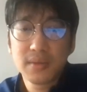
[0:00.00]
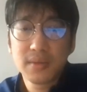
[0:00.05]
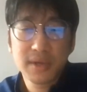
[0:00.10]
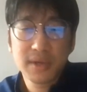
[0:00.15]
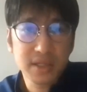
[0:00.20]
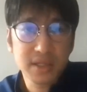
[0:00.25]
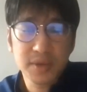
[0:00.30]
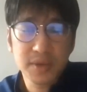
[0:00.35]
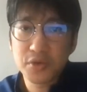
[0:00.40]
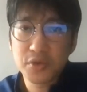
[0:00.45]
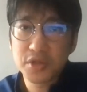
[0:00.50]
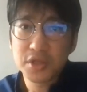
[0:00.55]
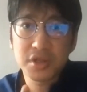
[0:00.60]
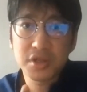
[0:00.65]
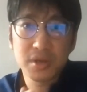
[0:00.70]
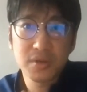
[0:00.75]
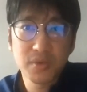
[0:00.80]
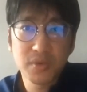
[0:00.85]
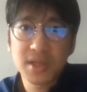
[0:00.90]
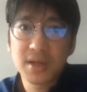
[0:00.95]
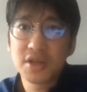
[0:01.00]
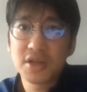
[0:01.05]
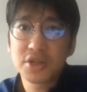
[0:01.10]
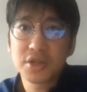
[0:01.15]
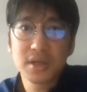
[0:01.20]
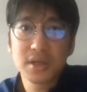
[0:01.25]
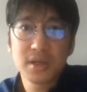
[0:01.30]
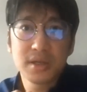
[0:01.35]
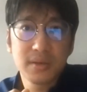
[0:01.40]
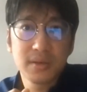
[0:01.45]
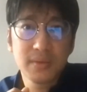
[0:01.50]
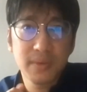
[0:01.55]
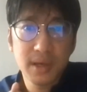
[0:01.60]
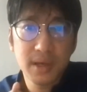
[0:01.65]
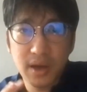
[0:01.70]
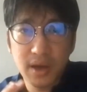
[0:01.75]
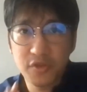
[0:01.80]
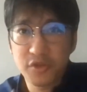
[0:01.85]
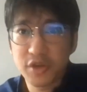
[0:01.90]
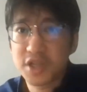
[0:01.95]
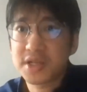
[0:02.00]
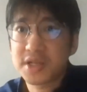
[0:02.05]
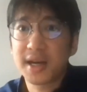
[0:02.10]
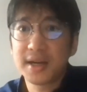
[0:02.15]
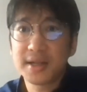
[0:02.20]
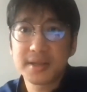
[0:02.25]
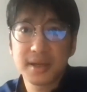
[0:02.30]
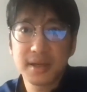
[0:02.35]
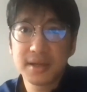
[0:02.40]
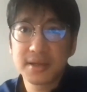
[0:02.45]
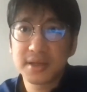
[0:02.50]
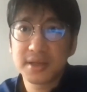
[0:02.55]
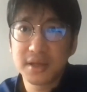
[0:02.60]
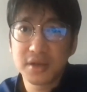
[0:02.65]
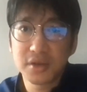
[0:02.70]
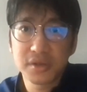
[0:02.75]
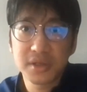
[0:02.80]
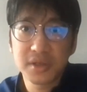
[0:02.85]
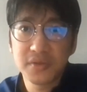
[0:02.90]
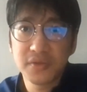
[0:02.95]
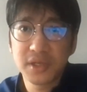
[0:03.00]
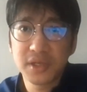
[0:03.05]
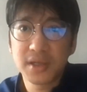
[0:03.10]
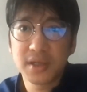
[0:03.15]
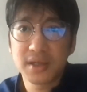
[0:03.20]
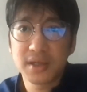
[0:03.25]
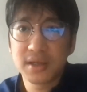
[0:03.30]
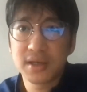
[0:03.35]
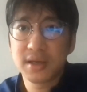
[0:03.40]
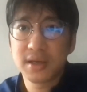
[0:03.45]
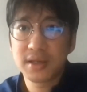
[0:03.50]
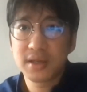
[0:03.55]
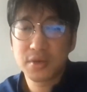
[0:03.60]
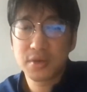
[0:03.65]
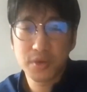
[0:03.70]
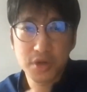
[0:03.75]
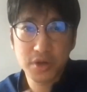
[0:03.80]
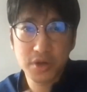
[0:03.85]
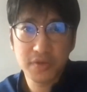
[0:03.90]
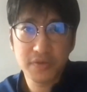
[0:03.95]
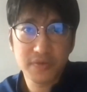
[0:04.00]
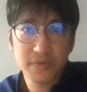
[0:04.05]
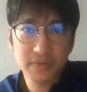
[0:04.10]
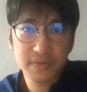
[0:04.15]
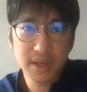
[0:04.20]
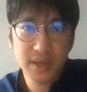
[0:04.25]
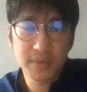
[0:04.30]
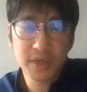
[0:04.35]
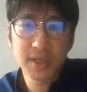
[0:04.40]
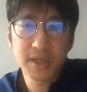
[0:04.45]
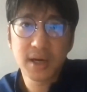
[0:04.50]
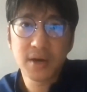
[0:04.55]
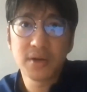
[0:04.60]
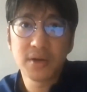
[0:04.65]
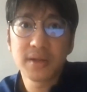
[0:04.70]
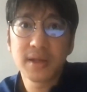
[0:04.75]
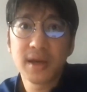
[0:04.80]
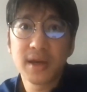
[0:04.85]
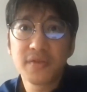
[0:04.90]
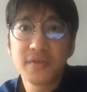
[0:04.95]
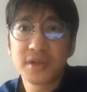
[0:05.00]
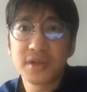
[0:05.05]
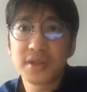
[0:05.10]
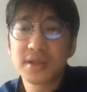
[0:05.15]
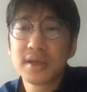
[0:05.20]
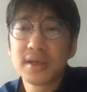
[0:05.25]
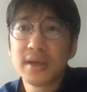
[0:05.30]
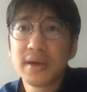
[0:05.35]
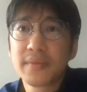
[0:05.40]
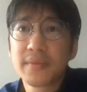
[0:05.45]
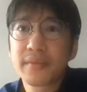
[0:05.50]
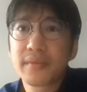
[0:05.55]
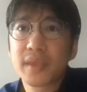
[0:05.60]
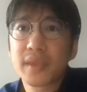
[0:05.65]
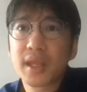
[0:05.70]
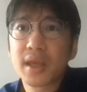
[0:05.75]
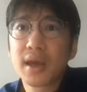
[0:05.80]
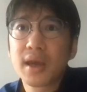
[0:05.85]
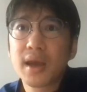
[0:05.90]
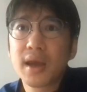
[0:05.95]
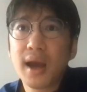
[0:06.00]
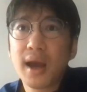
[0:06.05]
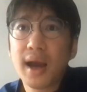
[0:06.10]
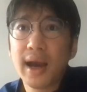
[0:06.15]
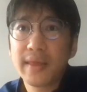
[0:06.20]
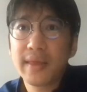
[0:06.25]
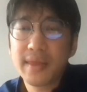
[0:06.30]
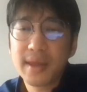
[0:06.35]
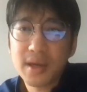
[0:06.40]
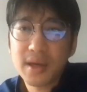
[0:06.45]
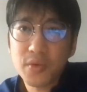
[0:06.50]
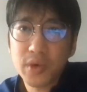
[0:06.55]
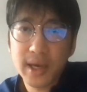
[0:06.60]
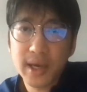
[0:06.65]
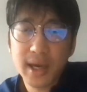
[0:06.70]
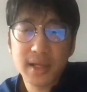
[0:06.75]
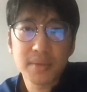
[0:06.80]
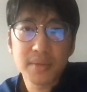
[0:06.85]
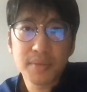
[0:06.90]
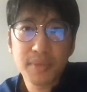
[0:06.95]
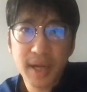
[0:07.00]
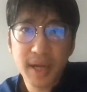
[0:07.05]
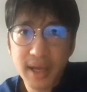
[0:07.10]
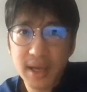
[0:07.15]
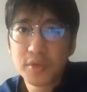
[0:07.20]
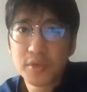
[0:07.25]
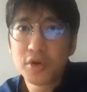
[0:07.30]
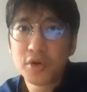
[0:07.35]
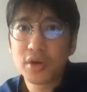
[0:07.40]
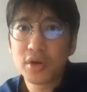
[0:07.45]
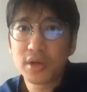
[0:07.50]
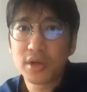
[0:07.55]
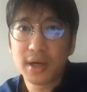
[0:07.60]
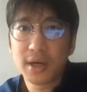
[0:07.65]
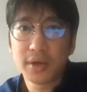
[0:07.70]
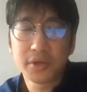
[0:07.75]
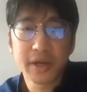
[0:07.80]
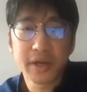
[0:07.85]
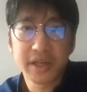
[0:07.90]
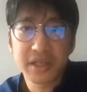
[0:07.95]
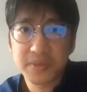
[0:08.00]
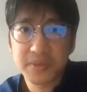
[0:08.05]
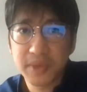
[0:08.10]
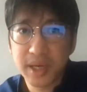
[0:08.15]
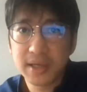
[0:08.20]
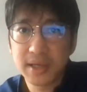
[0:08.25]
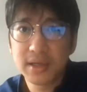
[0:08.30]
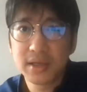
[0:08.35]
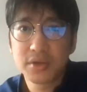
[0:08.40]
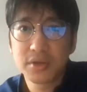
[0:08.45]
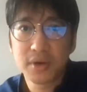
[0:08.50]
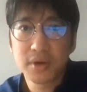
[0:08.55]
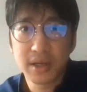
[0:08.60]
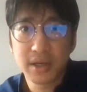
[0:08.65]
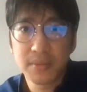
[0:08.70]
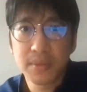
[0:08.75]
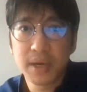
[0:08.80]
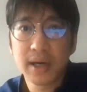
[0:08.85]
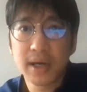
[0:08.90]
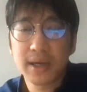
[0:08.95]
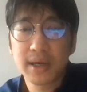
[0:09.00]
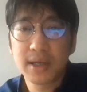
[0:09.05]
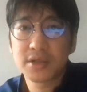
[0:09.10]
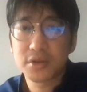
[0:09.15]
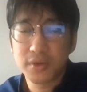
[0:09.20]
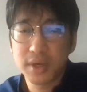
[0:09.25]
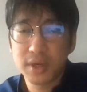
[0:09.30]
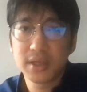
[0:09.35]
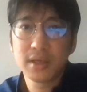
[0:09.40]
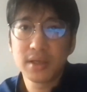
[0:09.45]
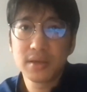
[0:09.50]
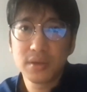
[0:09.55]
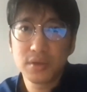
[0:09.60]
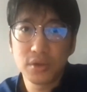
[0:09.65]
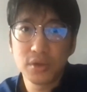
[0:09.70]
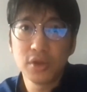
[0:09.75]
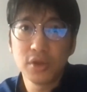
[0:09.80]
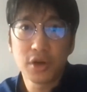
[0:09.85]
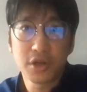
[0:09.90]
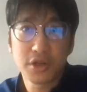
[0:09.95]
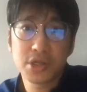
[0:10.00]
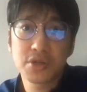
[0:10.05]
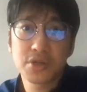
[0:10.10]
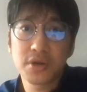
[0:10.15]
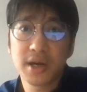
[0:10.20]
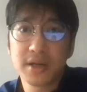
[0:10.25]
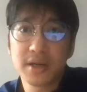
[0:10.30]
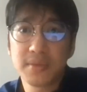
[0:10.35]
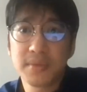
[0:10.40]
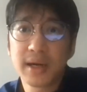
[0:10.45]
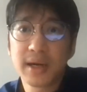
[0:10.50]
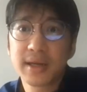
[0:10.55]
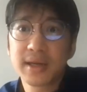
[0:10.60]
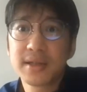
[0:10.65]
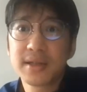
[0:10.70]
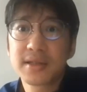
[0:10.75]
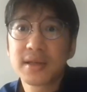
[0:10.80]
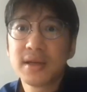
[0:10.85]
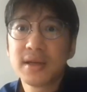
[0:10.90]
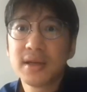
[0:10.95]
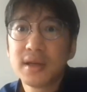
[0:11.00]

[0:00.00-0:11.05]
customer acquisition, retention, average cart size, and LTV. And I think we could have doubled down on that first. I think we had a playbook on how to expand into other markets, or rather to launch into other markets,